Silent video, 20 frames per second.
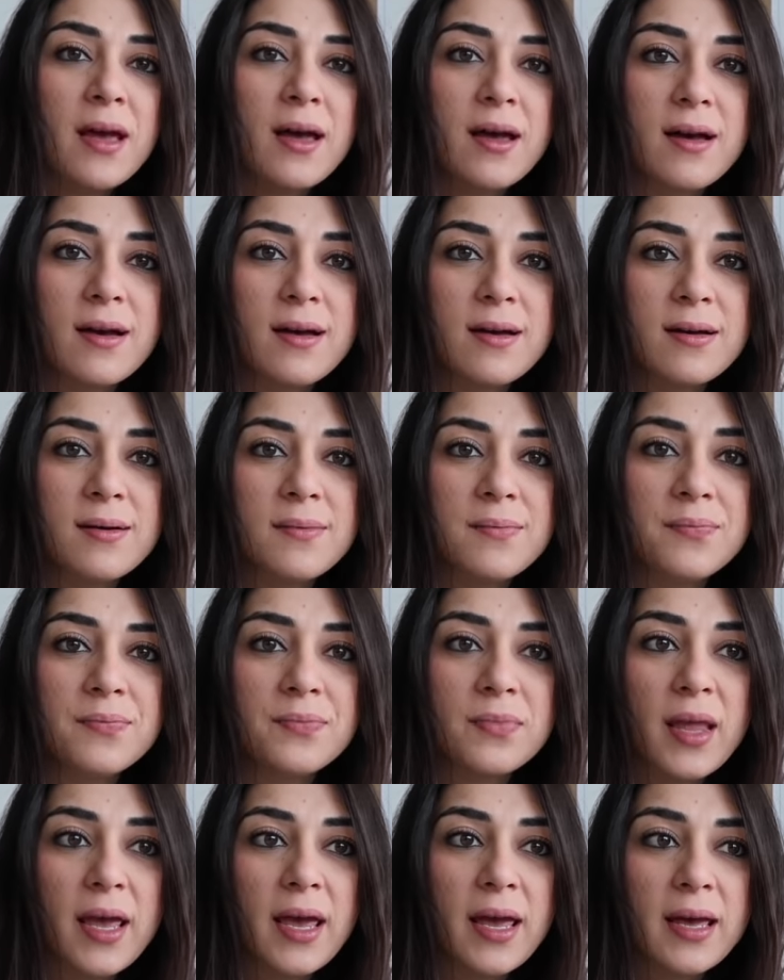
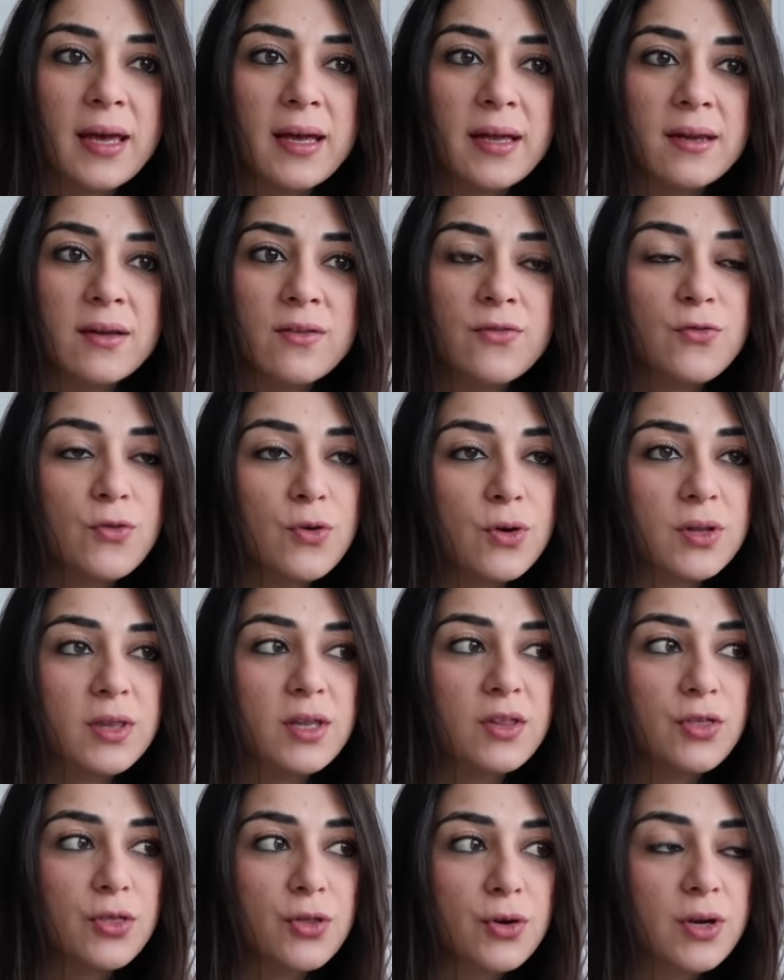Um, and for
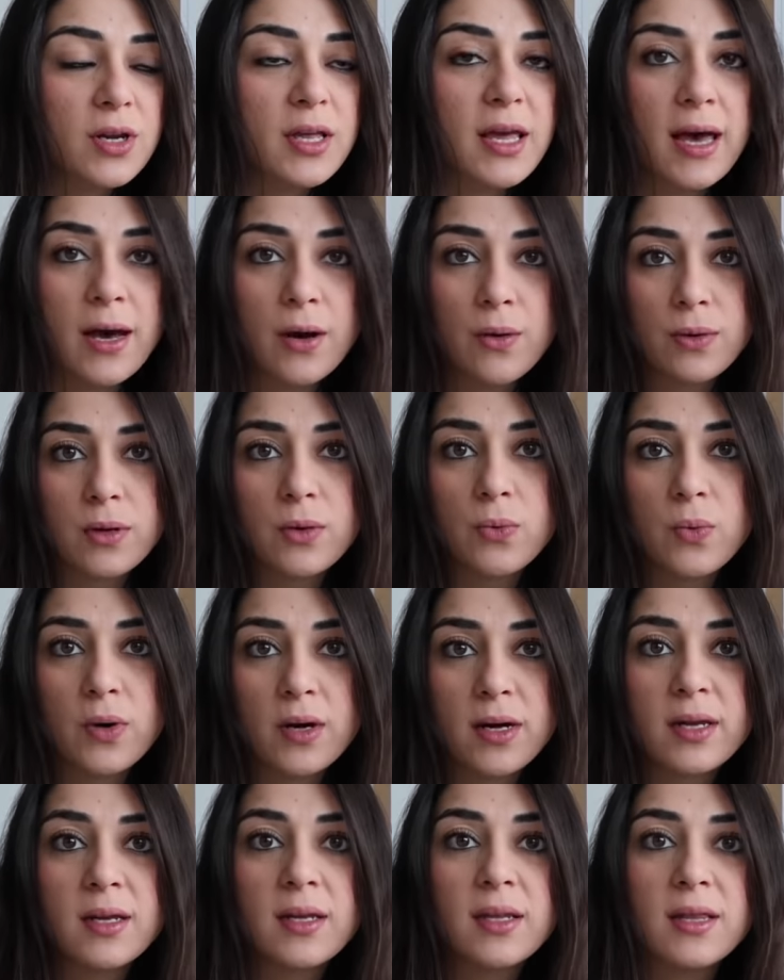the 30 hour
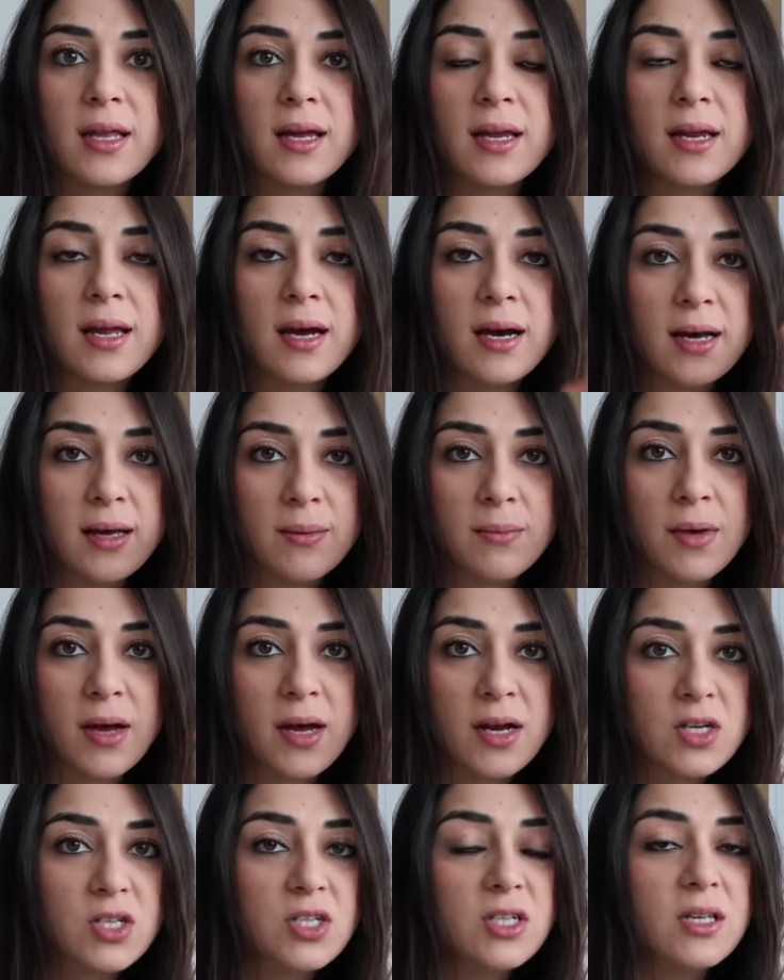one that I'm
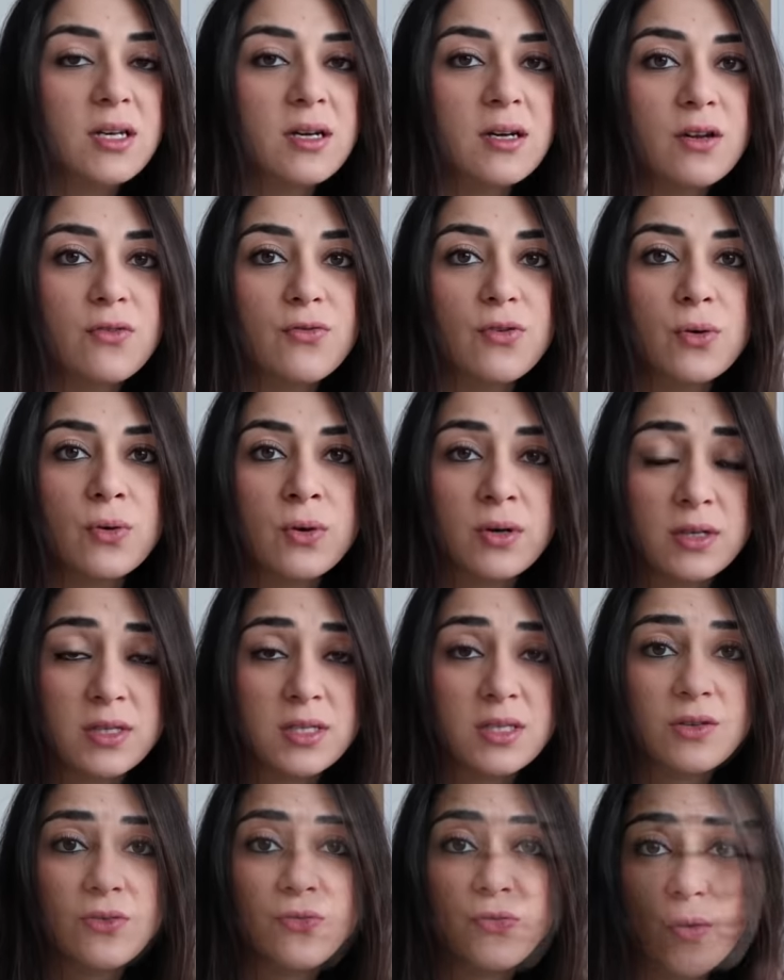actually gonna
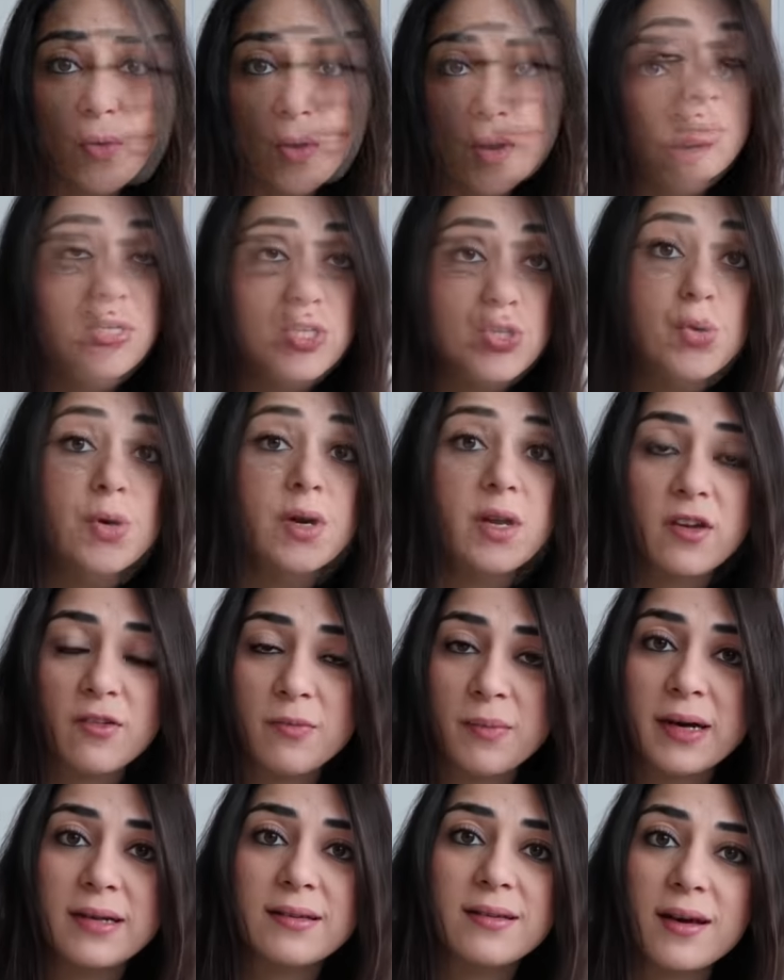focus for the majority
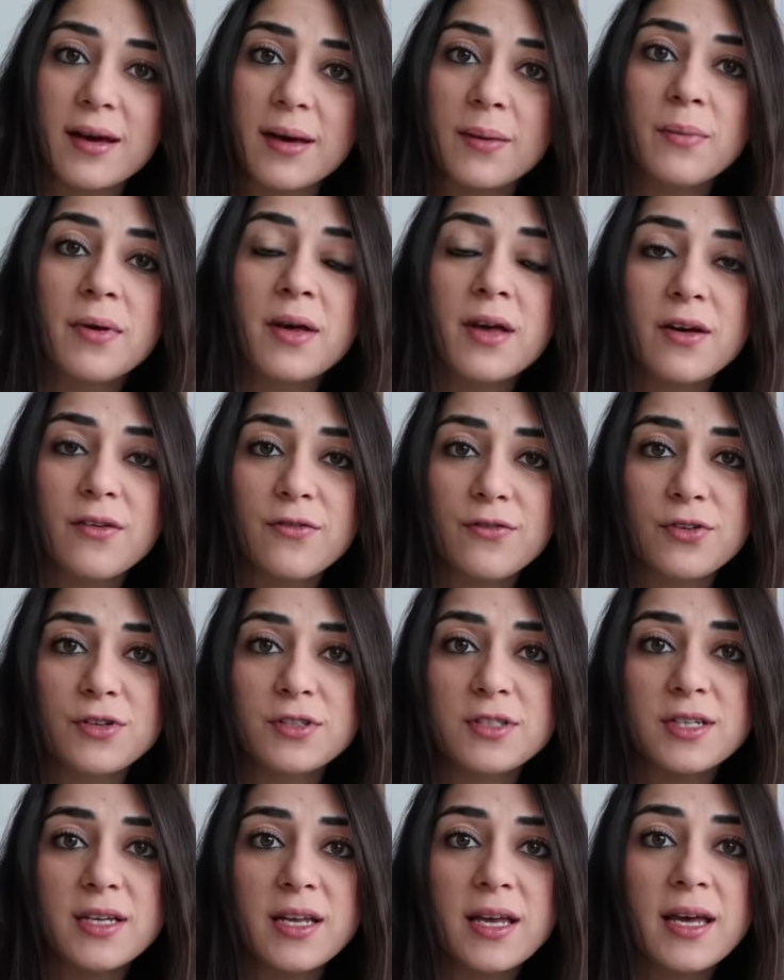of my time for
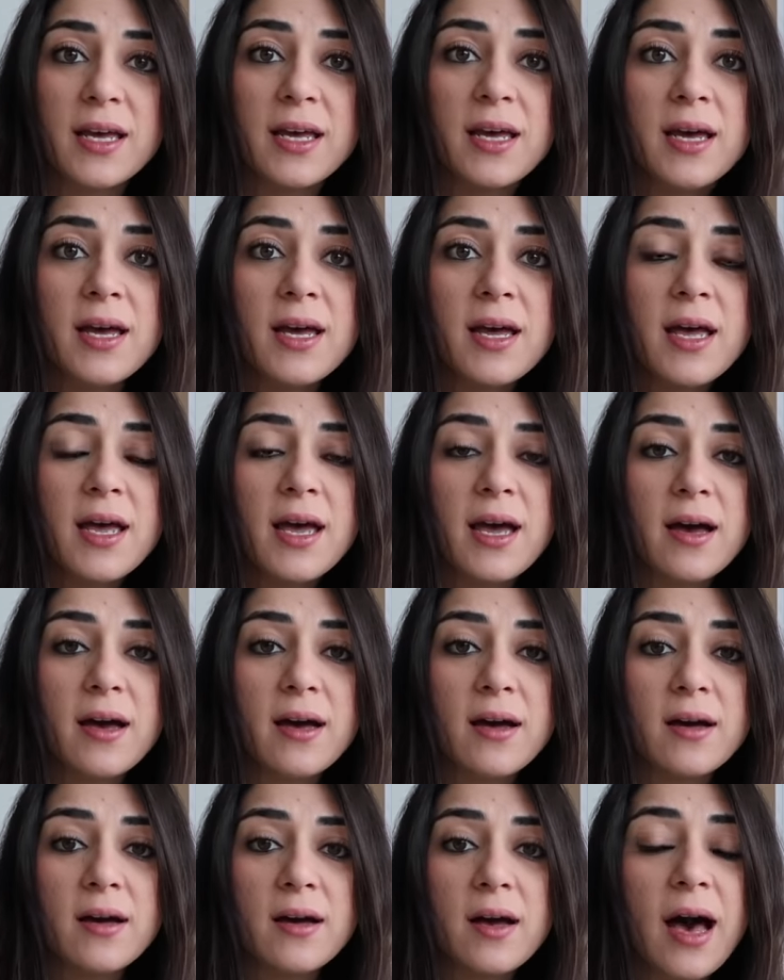today.
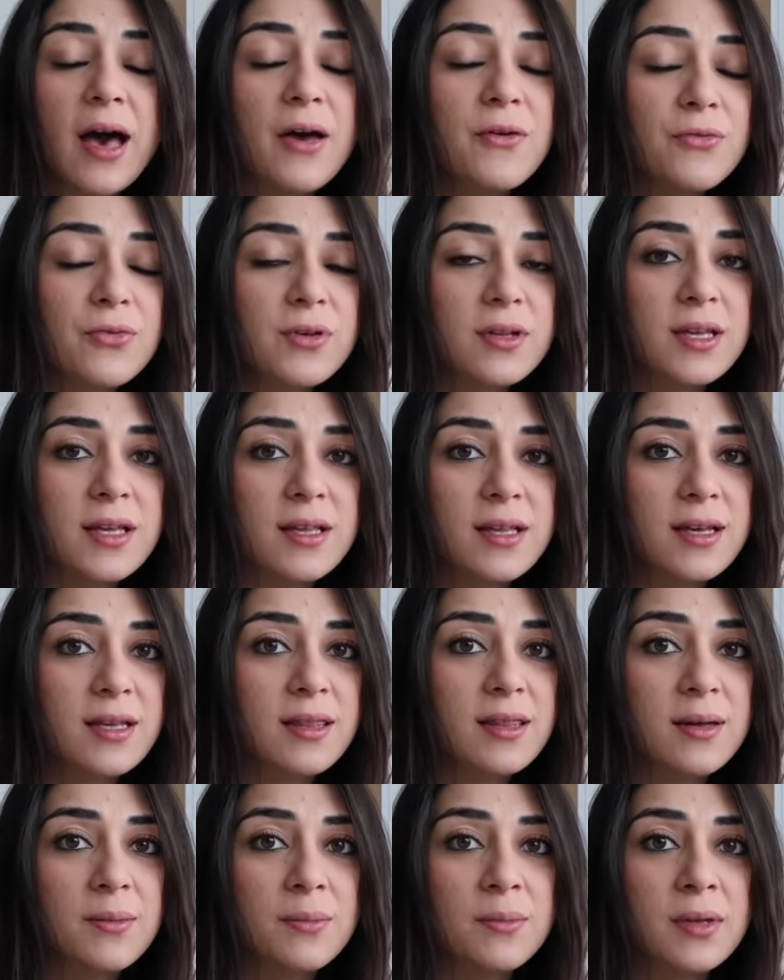Uh, I really
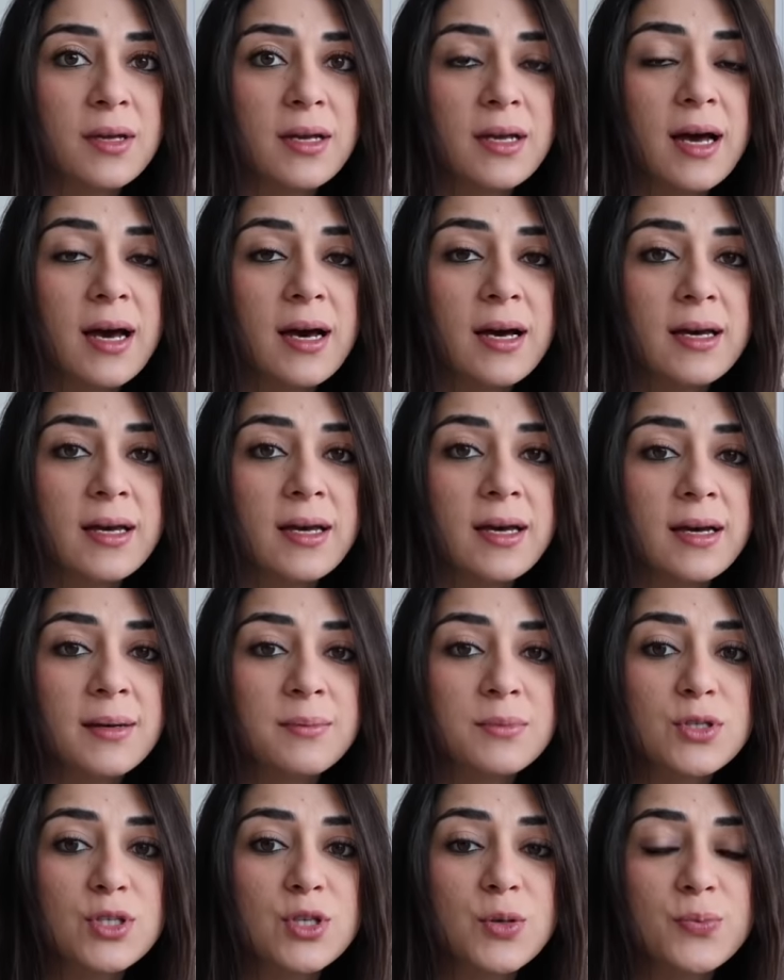like them. Like I
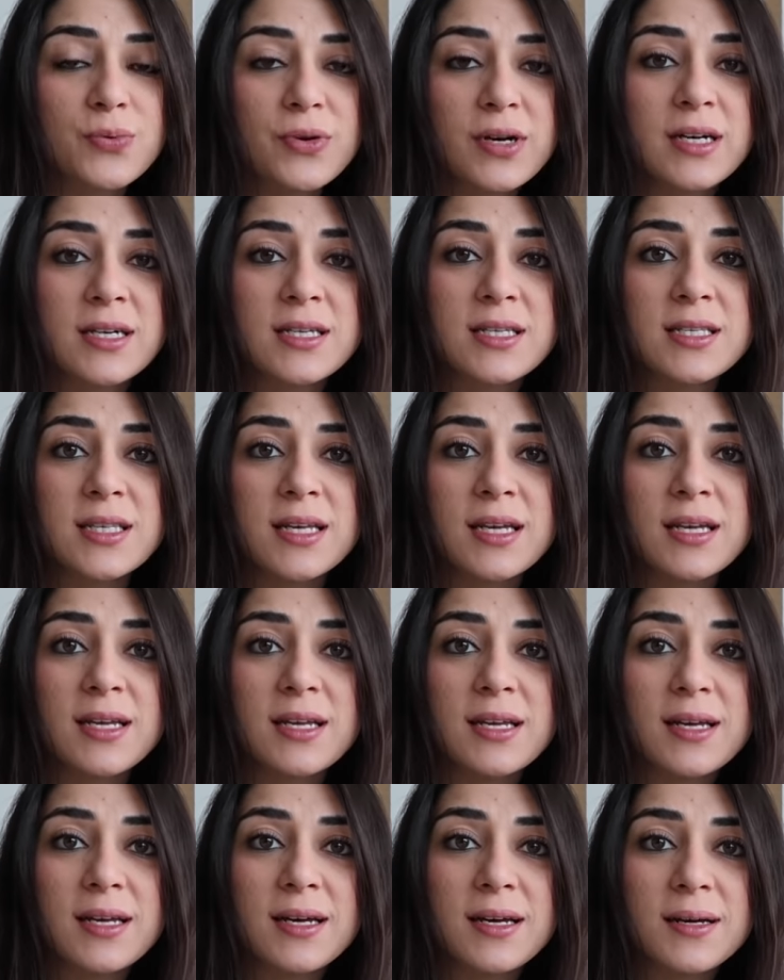am surprised
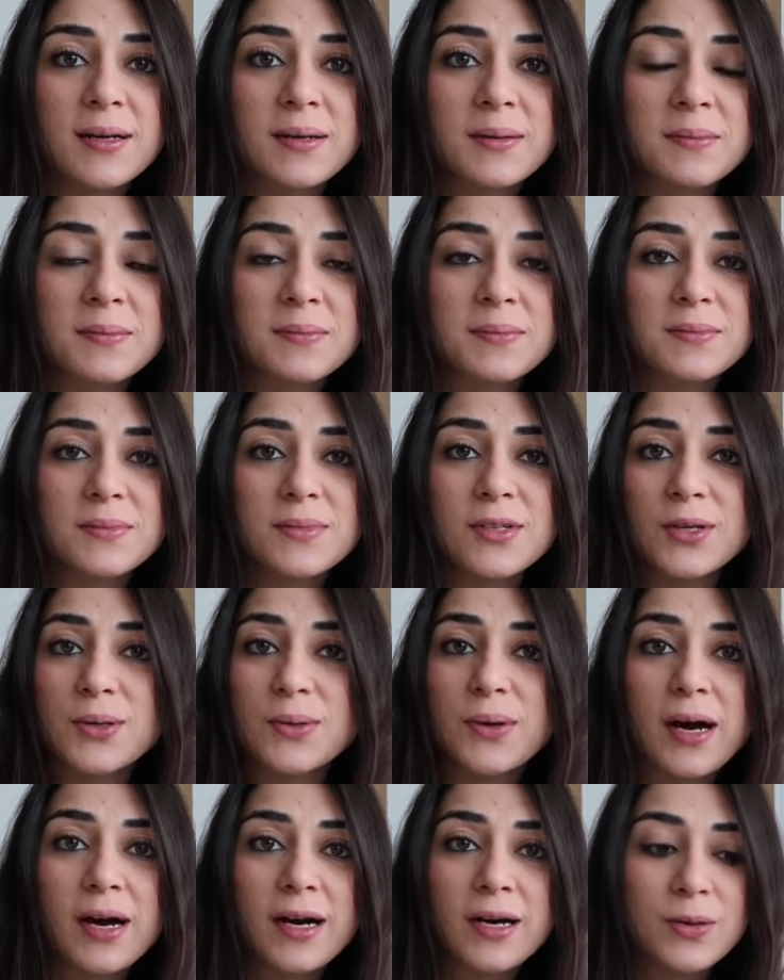that um, you
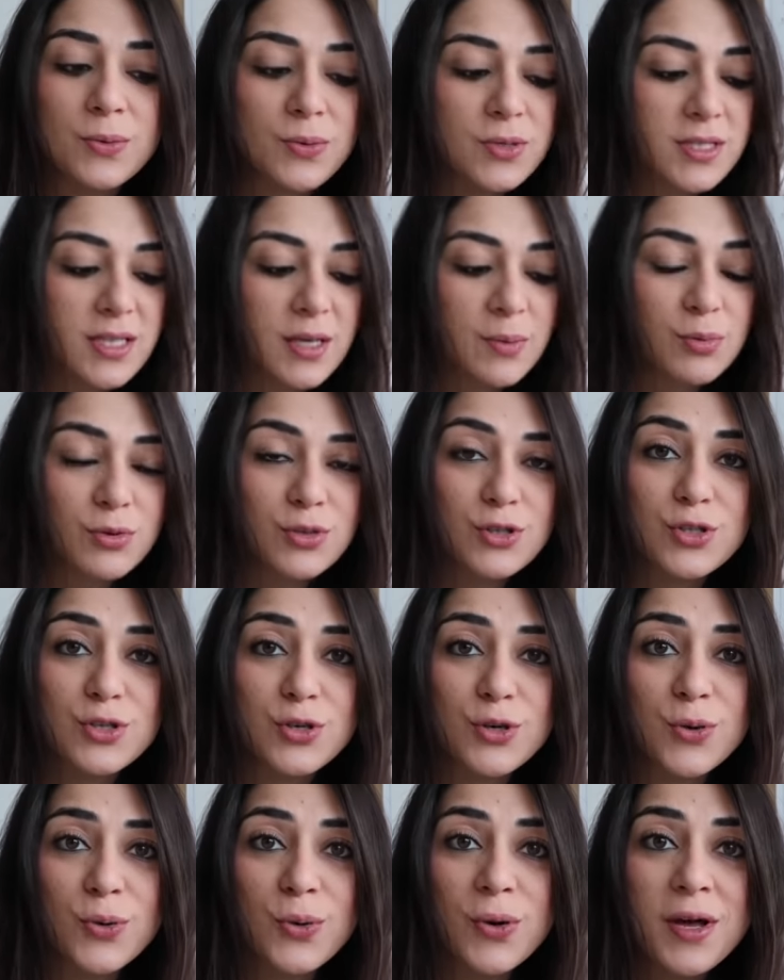know I was able
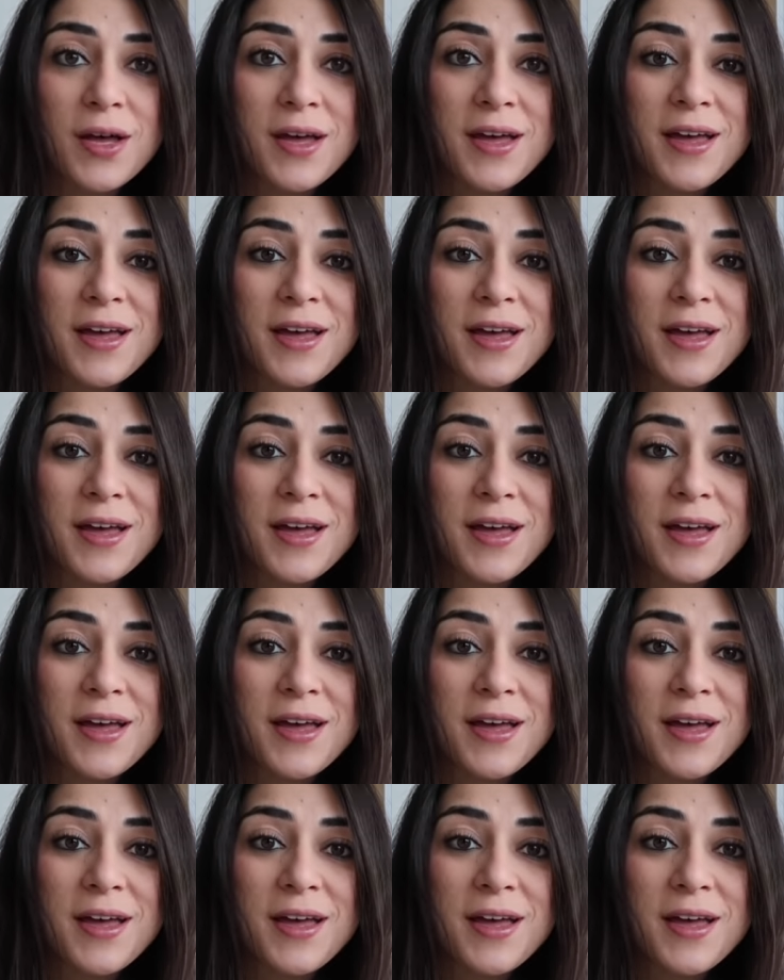to